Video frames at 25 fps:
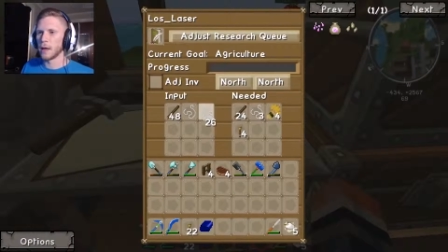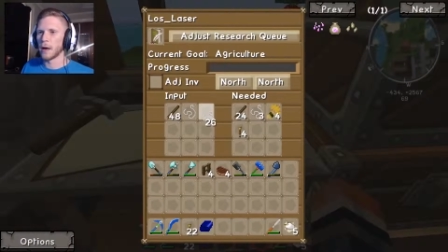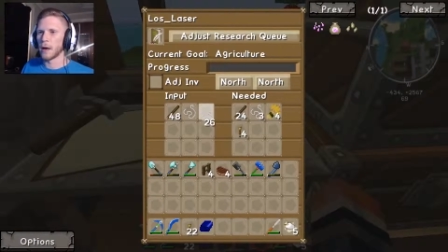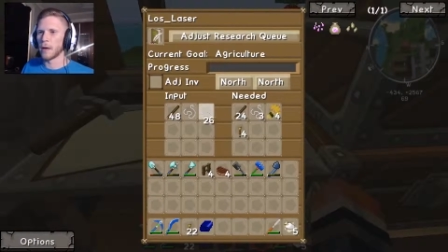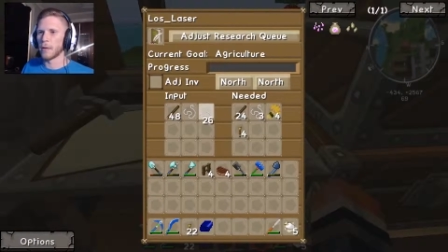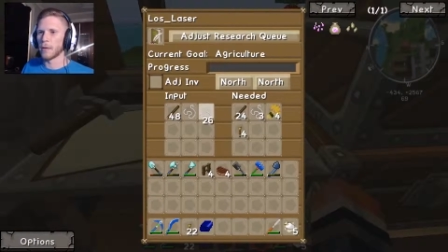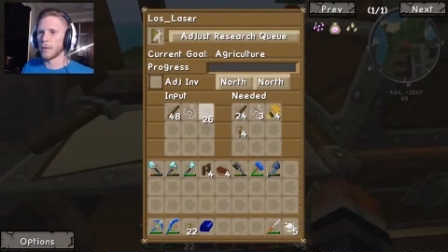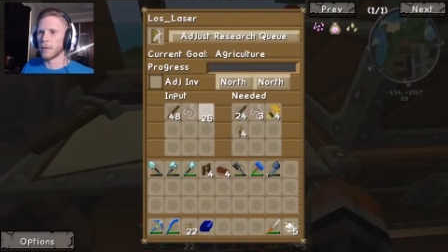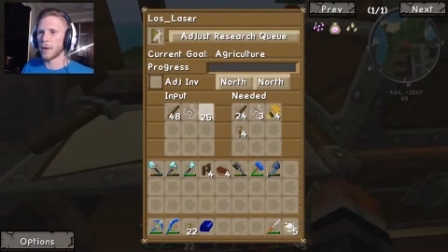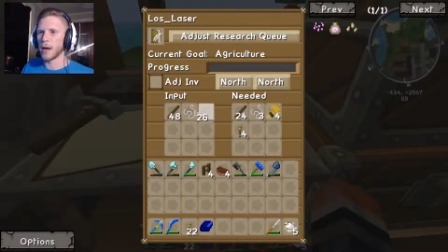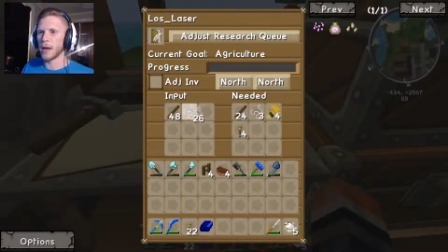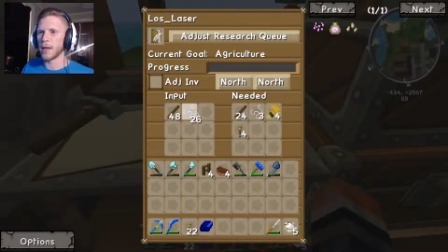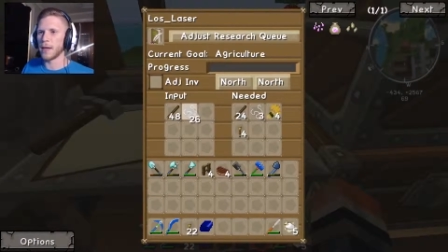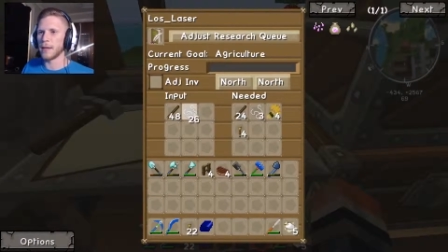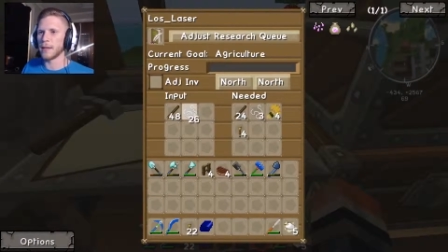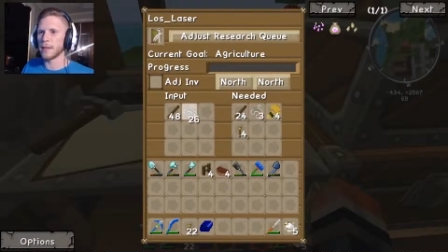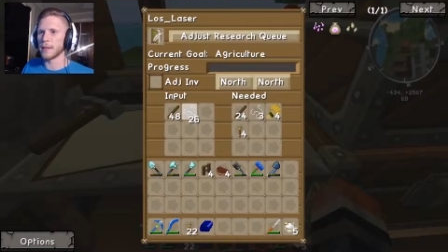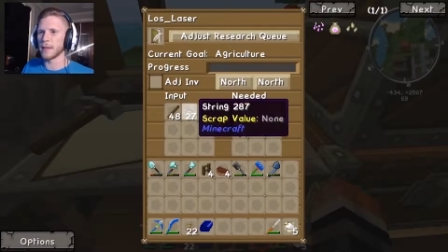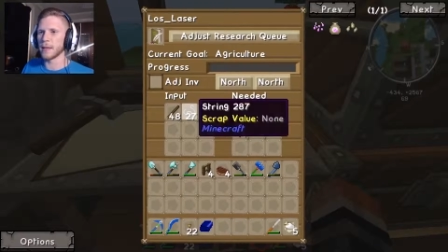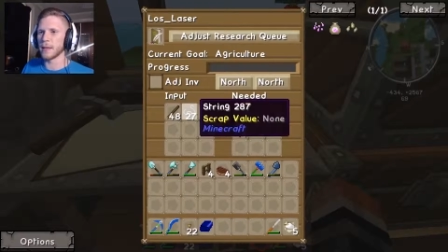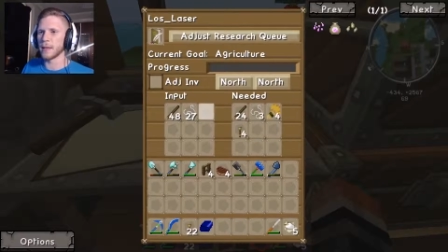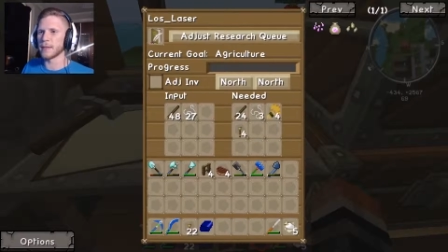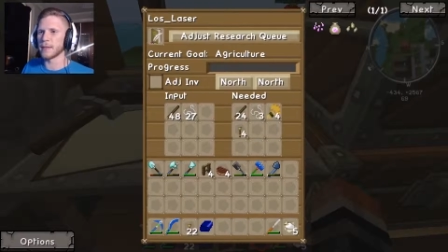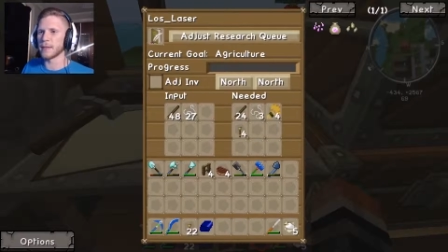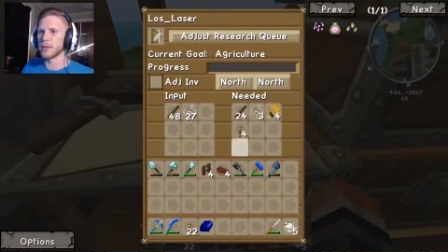all right,
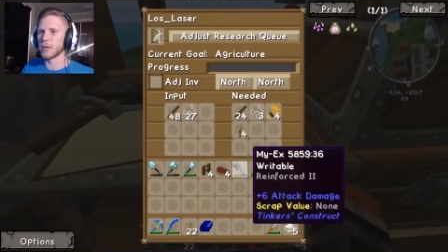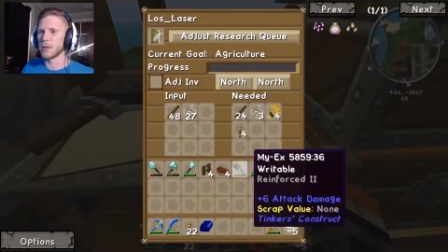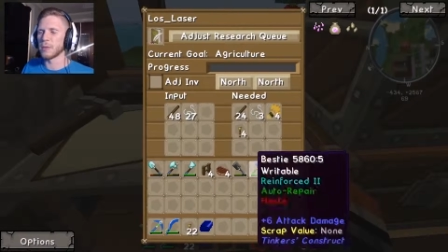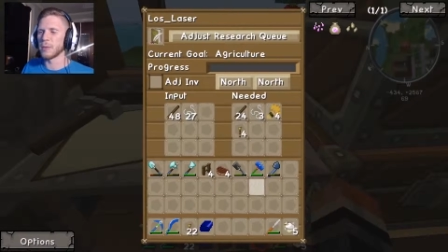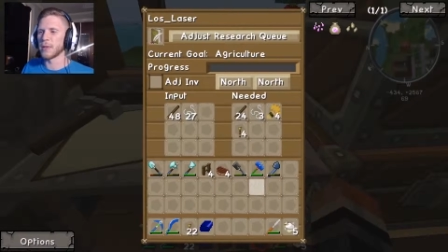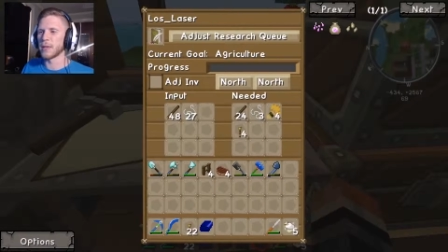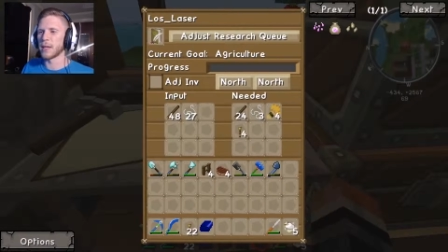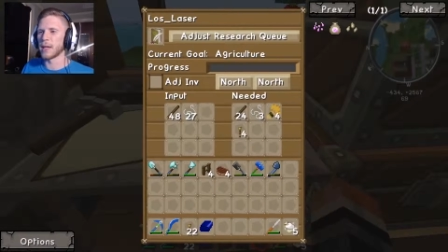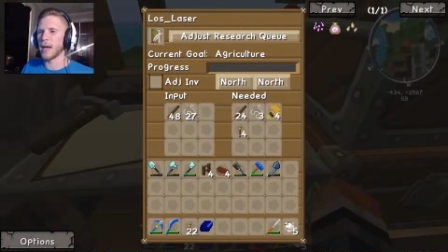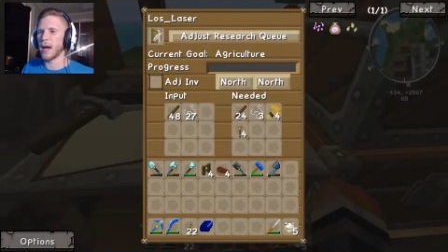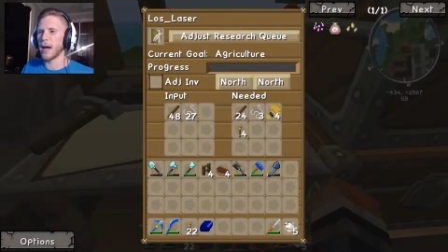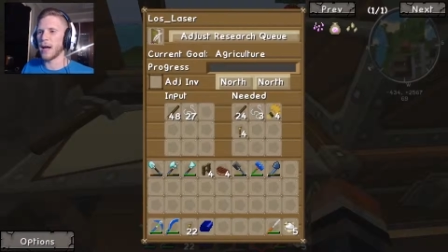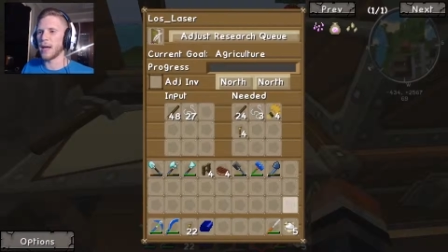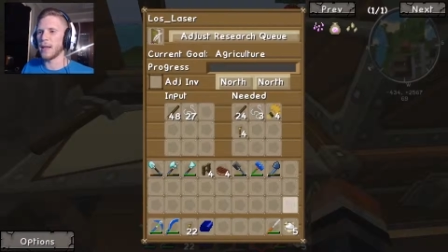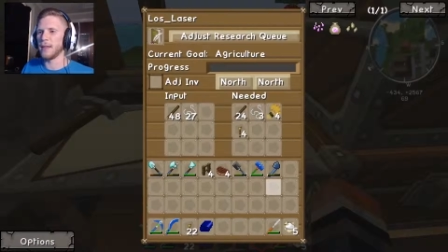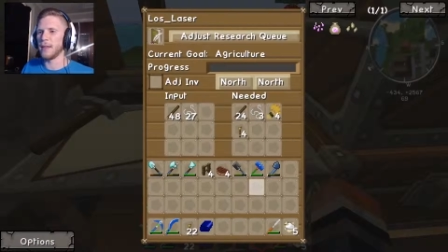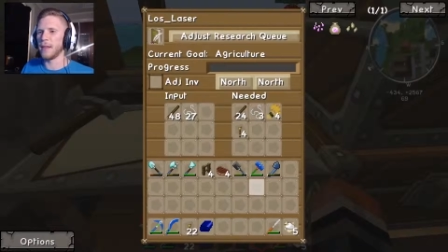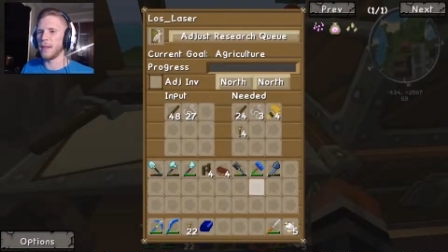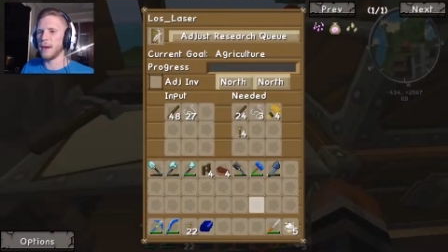so let's put the cotton